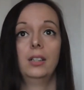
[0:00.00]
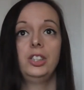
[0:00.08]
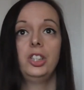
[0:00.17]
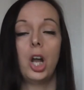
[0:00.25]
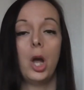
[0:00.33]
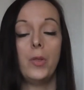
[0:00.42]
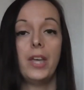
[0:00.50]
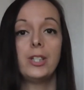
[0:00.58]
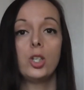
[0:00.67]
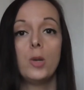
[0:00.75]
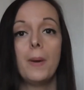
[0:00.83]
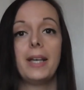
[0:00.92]
you know they
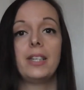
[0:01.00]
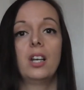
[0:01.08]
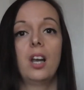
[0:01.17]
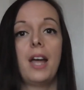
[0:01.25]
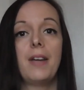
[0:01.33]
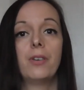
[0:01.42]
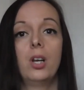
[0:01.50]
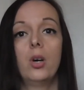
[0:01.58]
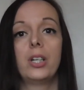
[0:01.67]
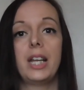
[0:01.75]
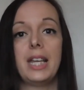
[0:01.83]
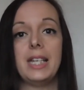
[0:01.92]
do make your life a
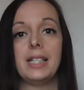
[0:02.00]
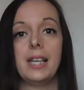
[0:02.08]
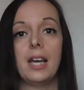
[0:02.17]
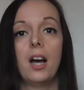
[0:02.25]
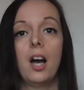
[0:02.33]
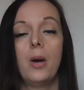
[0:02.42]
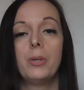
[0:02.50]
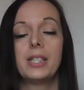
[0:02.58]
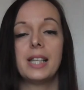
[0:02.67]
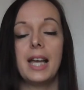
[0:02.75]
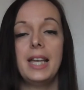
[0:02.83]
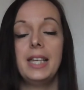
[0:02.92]
lot easier i would
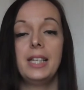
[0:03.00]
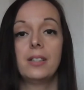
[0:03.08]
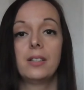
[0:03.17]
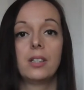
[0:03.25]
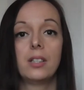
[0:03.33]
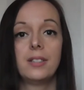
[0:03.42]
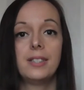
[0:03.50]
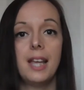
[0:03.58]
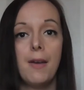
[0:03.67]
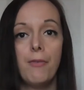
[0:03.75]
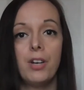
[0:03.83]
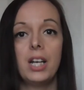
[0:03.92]
say
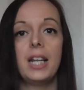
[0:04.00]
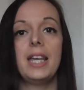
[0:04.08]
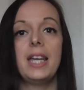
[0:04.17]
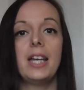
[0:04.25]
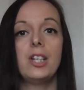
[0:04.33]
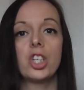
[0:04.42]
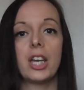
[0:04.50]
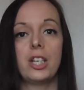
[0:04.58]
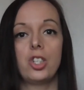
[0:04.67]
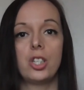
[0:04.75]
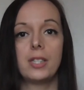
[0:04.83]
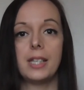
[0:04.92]
definitely
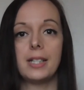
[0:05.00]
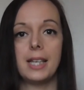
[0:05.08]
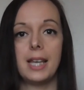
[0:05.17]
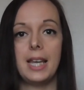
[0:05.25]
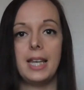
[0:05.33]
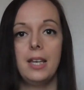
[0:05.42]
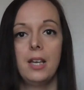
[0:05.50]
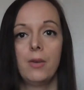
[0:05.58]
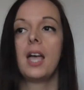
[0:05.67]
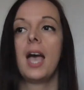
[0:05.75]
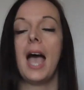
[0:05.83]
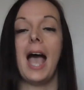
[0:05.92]
education city
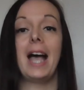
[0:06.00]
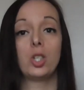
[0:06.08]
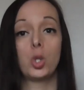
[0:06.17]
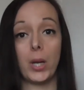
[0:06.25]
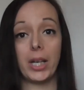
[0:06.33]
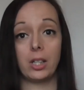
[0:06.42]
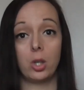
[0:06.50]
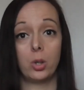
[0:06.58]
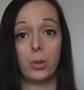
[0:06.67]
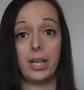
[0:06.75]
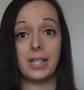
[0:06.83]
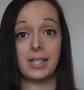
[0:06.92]
and
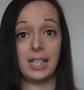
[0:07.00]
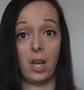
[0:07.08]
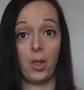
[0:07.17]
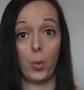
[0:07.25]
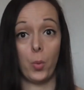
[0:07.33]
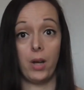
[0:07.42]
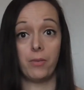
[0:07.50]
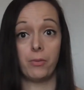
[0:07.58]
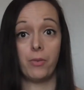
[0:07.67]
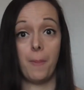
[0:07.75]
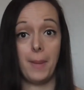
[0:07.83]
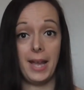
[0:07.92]
Twinkl is the other one
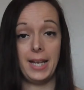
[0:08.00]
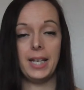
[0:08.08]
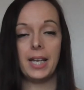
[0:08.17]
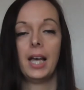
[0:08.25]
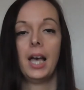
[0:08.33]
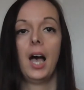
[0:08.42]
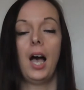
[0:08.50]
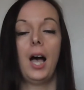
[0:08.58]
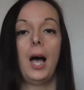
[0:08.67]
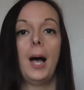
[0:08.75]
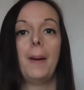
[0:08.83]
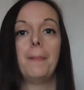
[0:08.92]
for me.
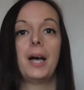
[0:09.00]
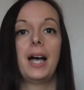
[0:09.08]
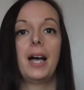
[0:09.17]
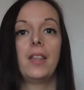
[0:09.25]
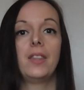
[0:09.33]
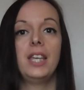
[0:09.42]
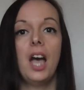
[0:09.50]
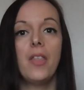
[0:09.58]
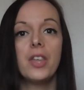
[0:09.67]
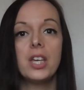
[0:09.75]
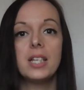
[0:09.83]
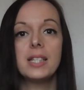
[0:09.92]
Um, the
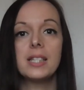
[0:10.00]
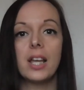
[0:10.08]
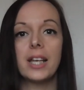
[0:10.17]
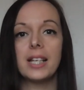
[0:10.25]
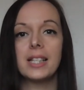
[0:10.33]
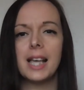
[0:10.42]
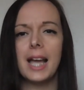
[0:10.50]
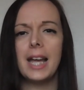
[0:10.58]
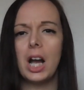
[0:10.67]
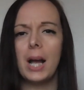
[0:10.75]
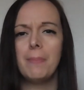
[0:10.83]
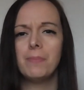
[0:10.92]
others, like I
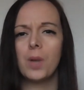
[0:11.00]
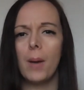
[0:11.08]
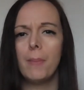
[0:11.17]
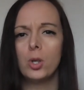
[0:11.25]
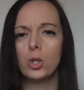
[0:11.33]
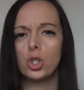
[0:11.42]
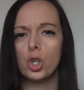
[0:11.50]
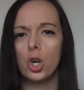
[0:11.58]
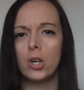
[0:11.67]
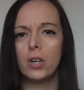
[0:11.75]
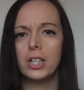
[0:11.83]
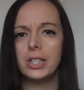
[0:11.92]
say, I'm I'm not
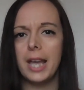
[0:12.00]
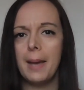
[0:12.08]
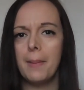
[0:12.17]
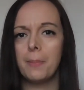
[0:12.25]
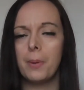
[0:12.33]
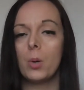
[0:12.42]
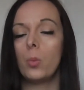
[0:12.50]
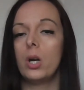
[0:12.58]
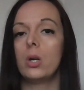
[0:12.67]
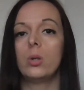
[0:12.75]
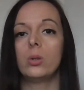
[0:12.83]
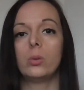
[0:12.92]
sure on yet, but
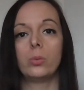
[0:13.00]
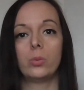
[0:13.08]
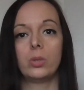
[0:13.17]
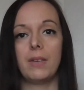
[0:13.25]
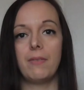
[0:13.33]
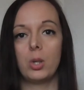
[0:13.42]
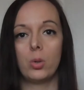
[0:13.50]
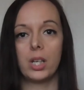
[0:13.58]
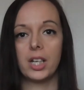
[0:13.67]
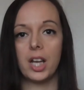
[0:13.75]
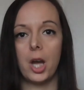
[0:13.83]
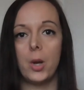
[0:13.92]
we'll give it all
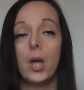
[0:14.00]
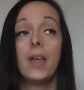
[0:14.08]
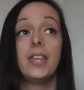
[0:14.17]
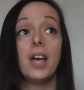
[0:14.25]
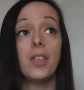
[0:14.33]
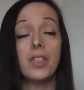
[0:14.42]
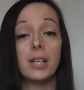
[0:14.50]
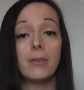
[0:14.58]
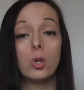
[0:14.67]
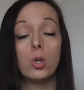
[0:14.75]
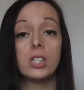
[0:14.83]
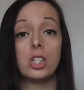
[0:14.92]
a go. The other thing,
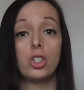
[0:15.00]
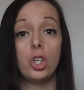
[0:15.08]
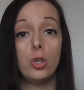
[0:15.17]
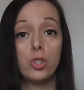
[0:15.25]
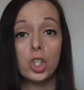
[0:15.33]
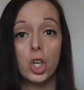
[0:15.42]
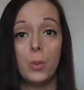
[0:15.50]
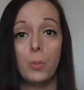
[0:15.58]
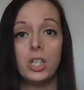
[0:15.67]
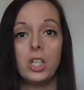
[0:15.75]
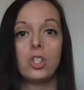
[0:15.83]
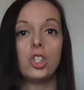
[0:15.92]
of course, is YouTube.
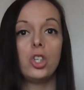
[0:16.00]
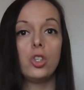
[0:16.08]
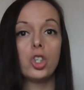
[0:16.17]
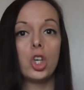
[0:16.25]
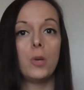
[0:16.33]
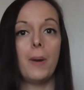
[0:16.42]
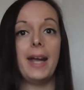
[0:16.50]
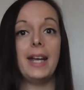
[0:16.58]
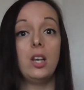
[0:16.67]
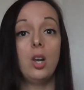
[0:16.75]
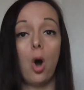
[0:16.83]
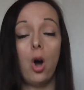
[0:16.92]
We use YouTube a
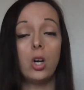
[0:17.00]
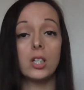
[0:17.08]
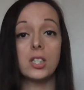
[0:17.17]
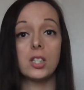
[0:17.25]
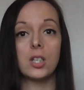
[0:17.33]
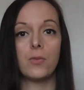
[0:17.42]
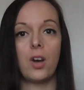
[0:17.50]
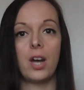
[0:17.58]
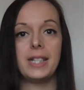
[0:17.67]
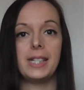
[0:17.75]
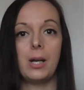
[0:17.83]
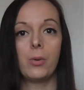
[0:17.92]
lot to
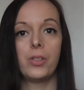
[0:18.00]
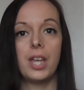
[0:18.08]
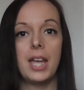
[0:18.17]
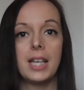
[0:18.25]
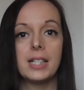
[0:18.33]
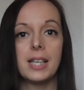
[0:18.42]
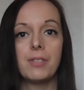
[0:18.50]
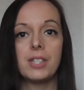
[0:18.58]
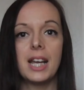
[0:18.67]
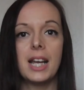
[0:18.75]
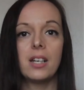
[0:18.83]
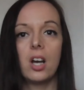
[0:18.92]
find out things. If
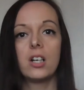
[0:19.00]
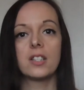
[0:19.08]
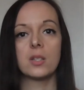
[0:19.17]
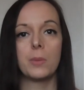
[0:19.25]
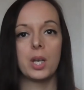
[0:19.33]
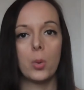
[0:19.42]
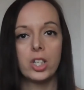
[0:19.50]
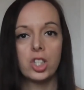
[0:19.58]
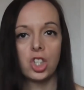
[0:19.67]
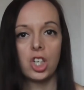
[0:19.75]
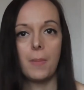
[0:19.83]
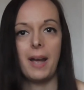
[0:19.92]
Stan asks me a
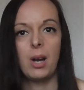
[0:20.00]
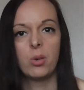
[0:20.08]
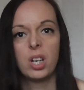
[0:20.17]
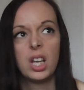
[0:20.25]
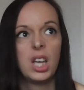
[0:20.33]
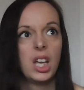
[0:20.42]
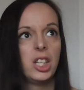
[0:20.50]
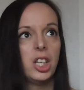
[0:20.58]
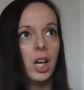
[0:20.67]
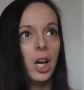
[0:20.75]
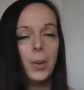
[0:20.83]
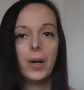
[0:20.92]
question about,
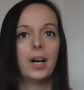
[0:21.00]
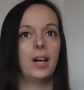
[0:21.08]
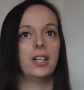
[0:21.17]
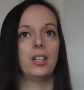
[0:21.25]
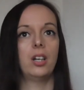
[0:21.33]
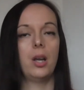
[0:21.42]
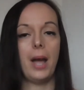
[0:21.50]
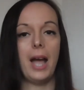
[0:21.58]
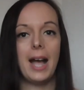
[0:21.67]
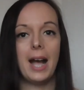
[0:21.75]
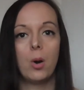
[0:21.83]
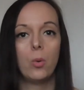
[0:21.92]
you know, I don't know
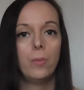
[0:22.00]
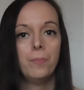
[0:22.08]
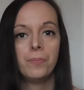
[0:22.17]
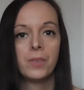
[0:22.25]
how